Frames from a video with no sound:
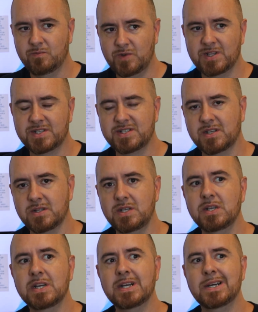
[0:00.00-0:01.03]

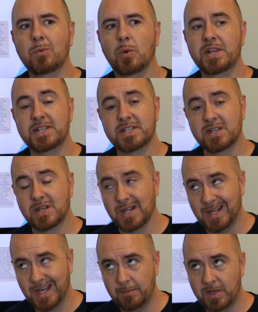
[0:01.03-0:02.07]
realistically, what he's
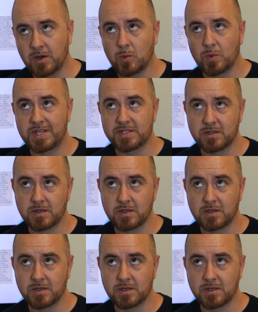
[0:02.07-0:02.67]
claiming or what he's